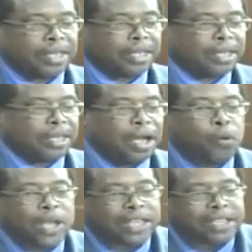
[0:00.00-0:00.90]
You're
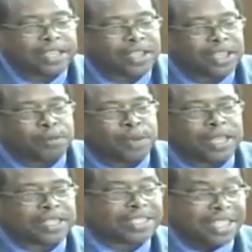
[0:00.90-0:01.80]
waiting
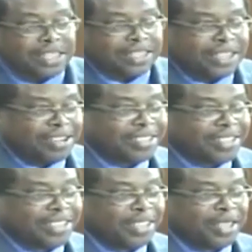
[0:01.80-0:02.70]
judgment 6 years
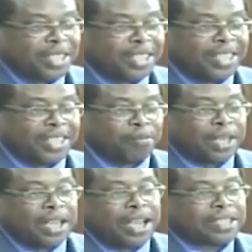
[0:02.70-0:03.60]

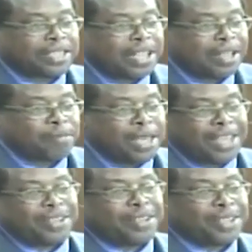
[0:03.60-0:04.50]
because it's not my
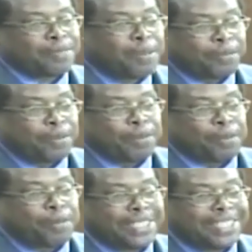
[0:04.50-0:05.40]
union, it's big people
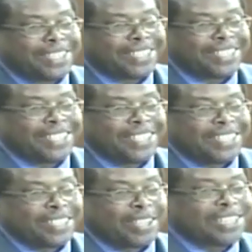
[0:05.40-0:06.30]
business.
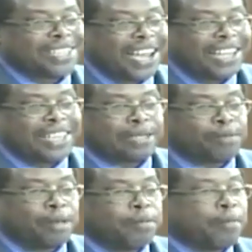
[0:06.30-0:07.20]
So the silence
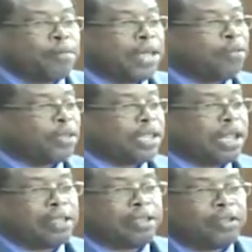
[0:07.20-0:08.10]
may be
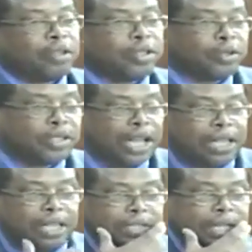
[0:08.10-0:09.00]
beneficial to those who
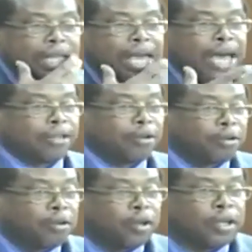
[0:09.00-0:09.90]
challenge. I don't
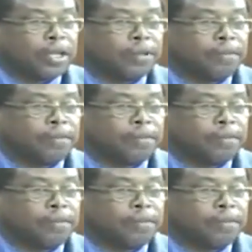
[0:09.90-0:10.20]
know.